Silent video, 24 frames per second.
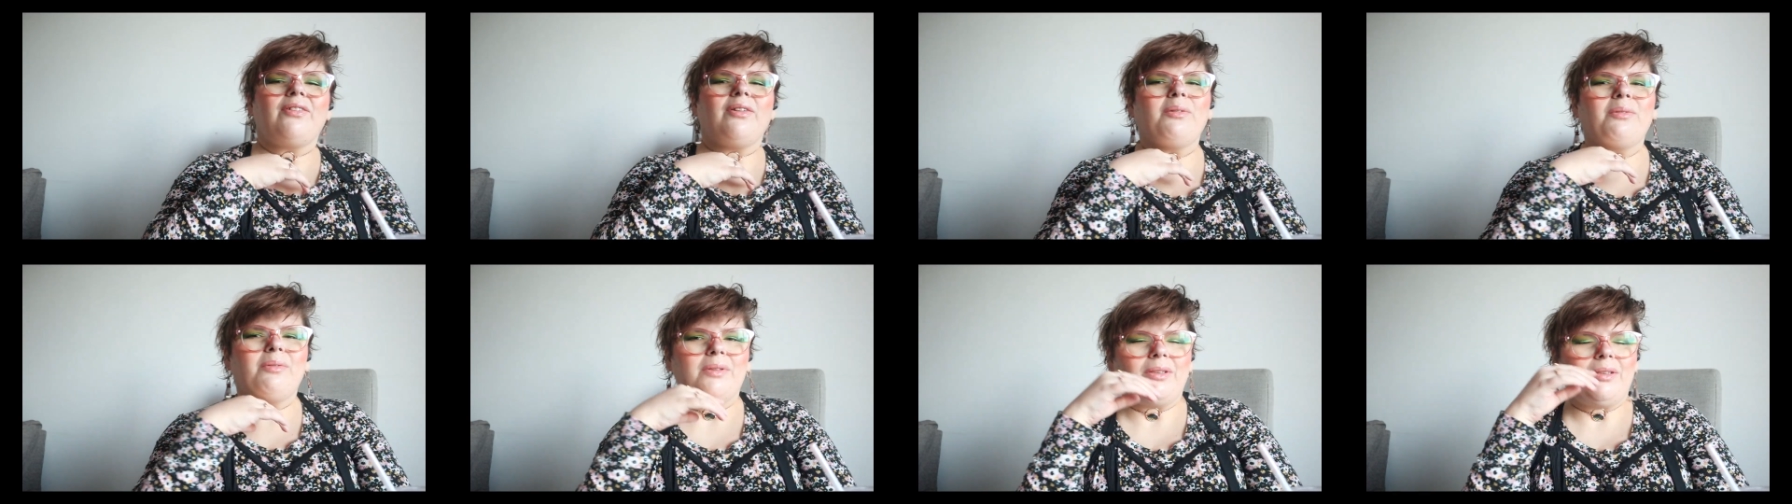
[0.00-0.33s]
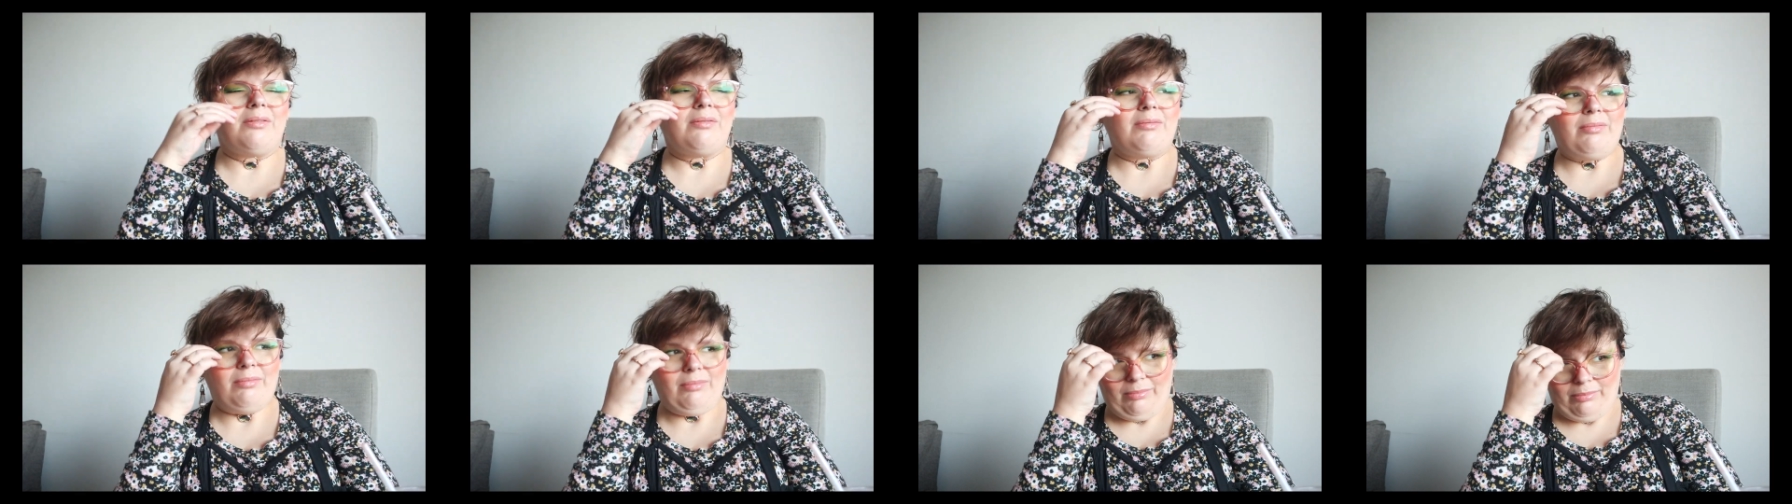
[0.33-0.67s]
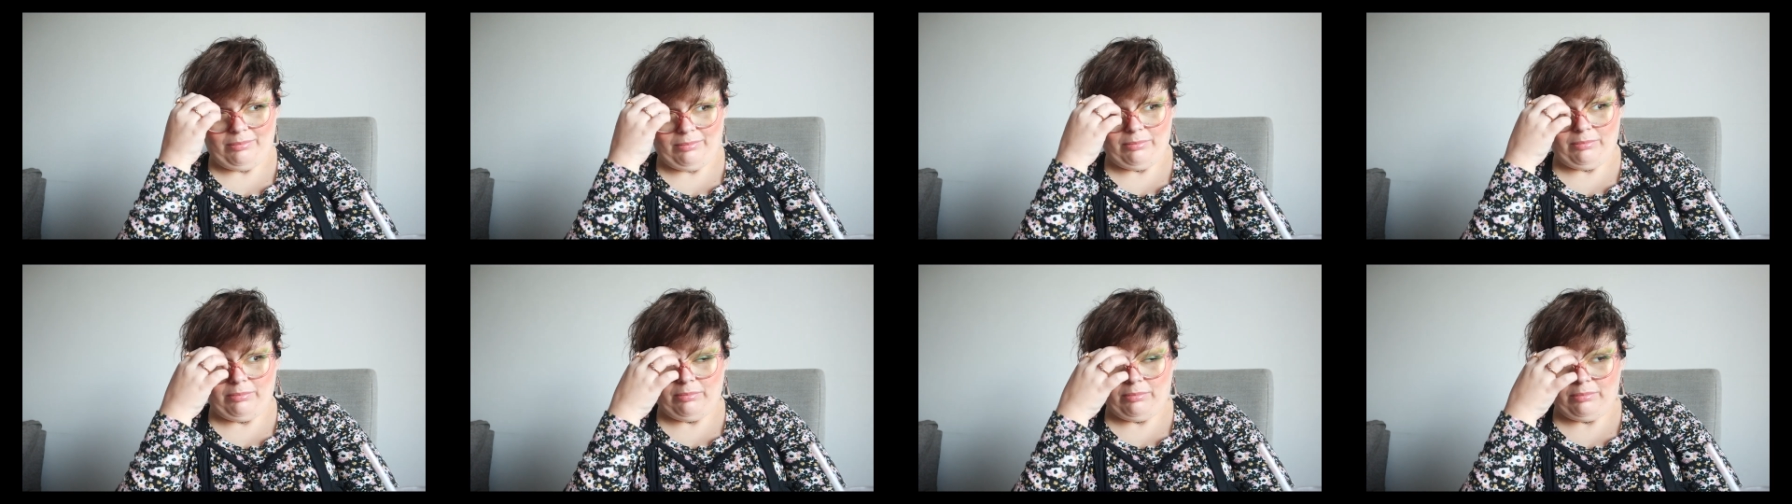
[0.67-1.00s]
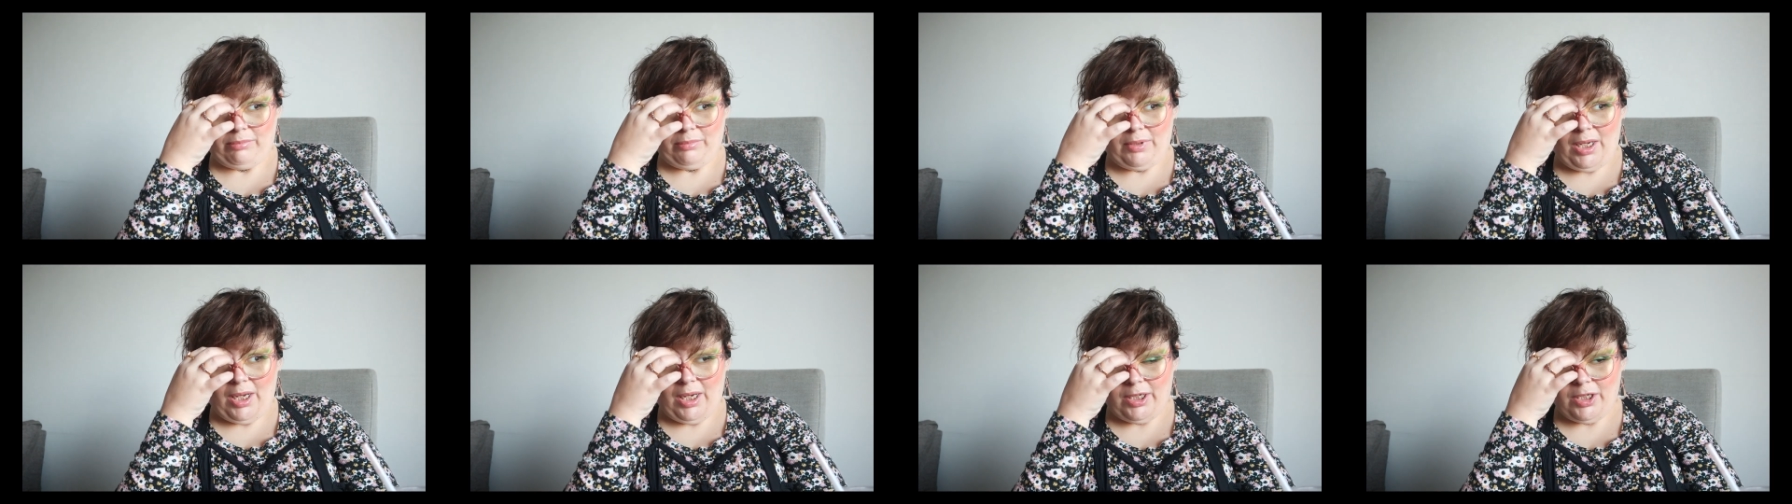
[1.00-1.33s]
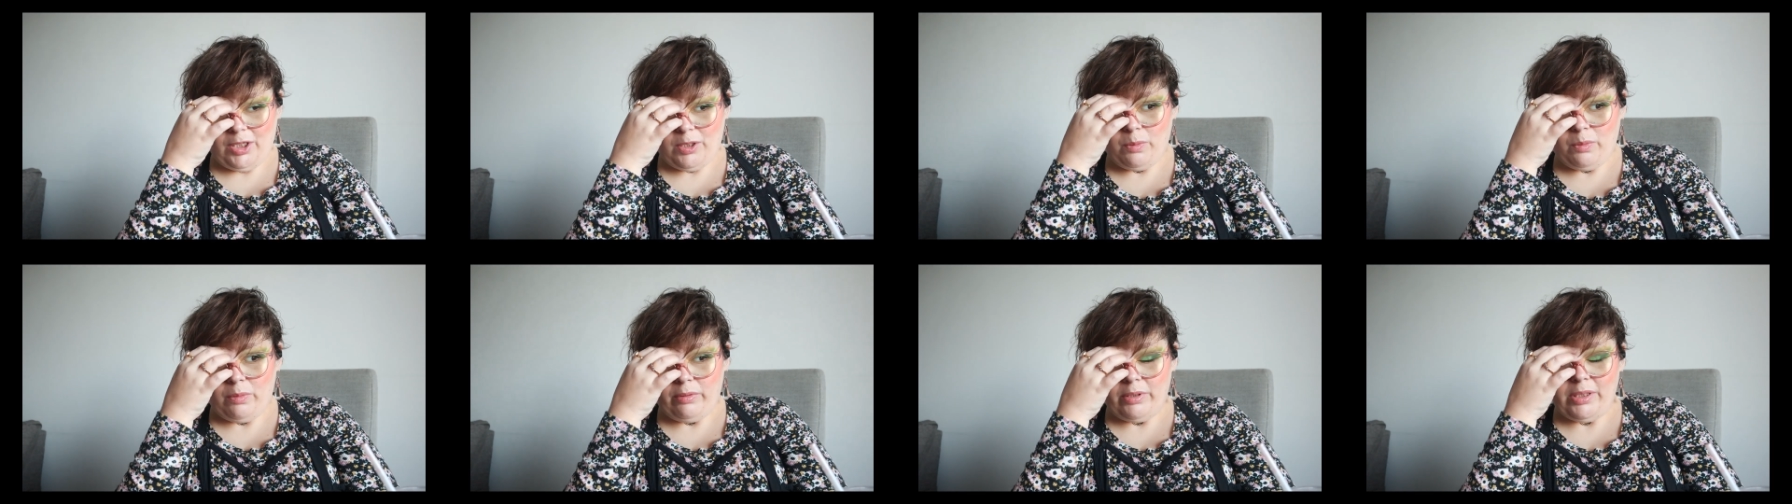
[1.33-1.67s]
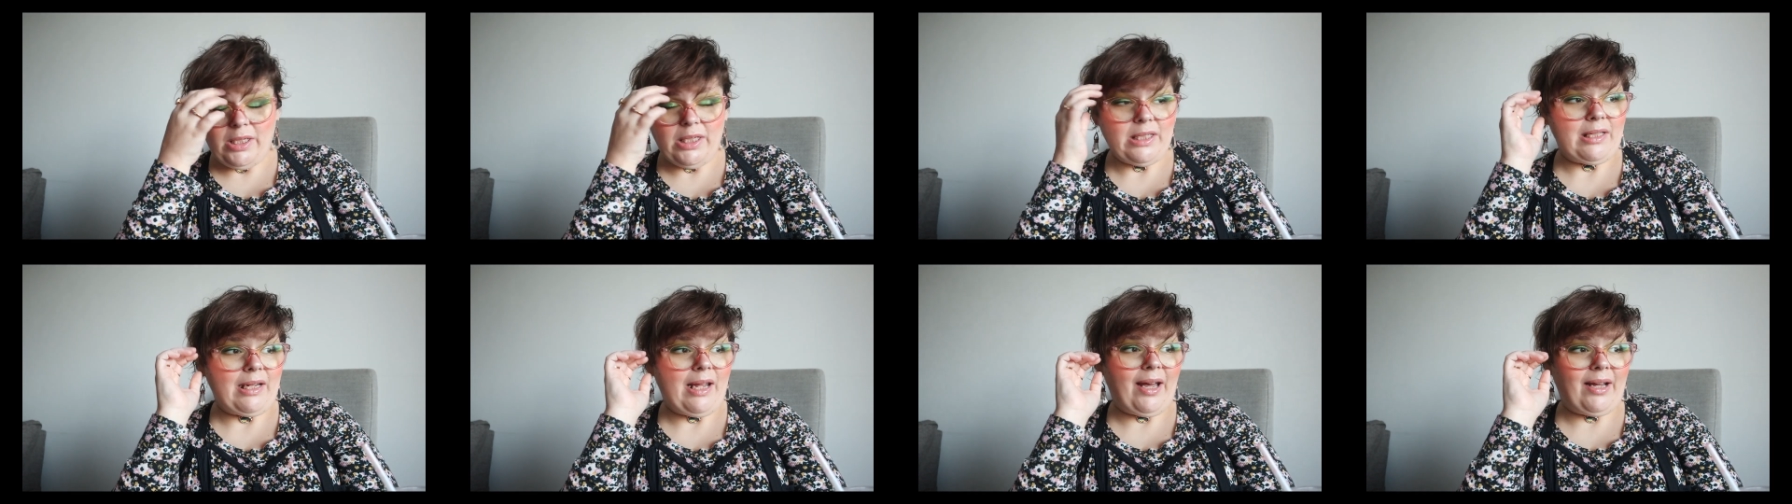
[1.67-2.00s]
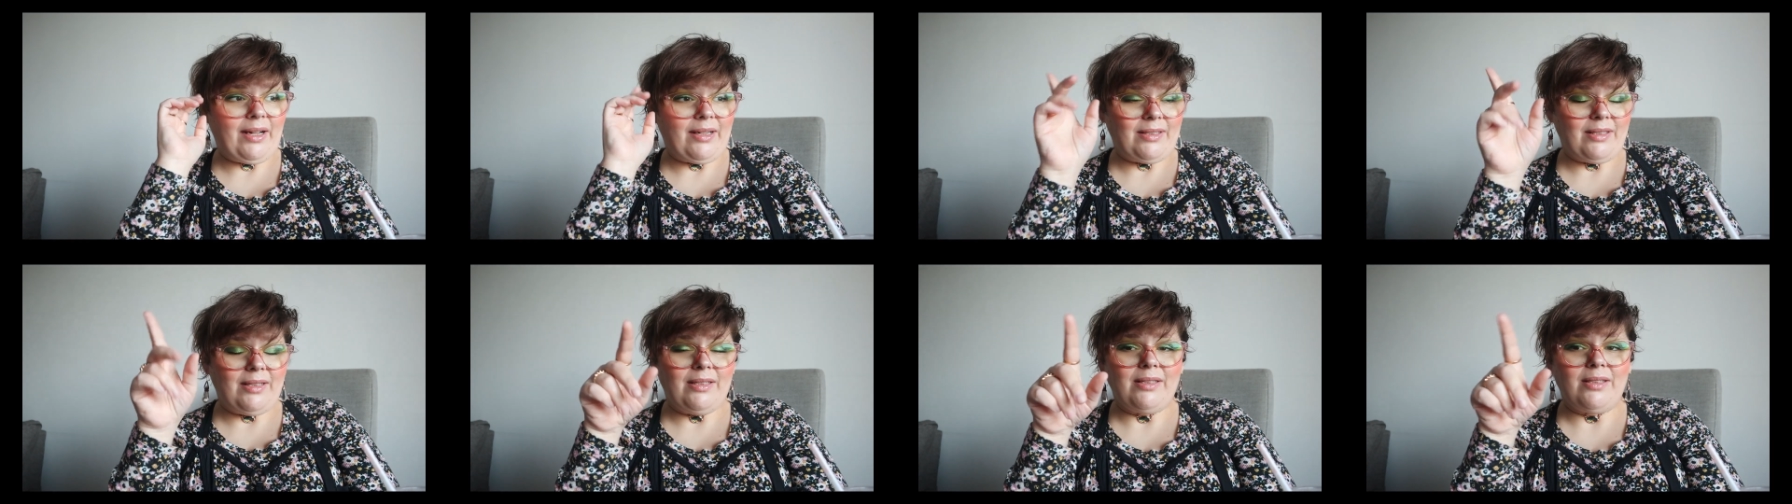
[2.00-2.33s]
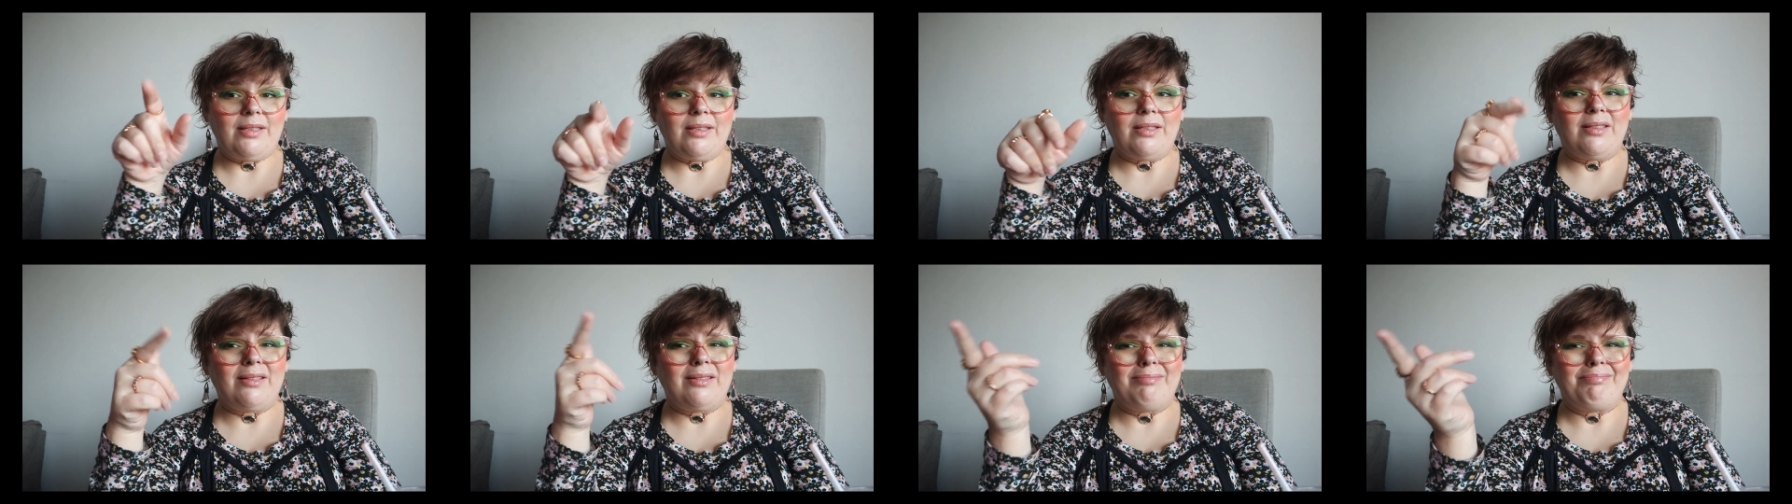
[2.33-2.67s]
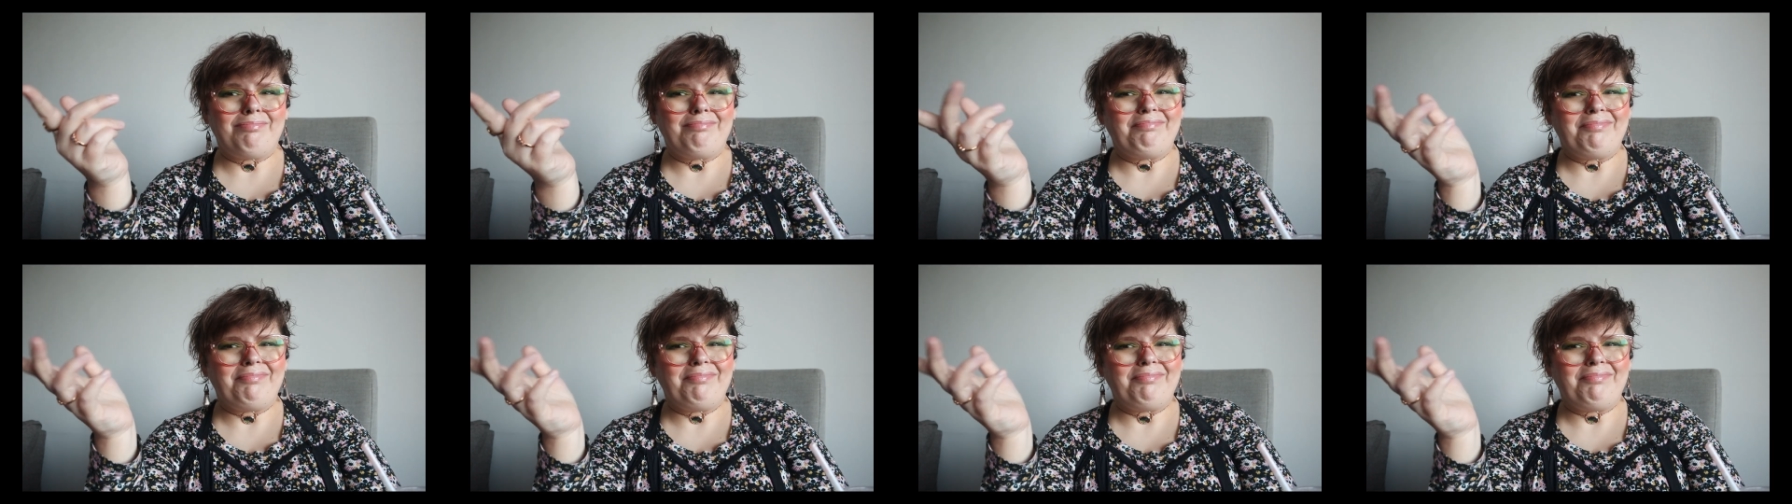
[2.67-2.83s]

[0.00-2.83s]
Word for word: you want actual decent accents,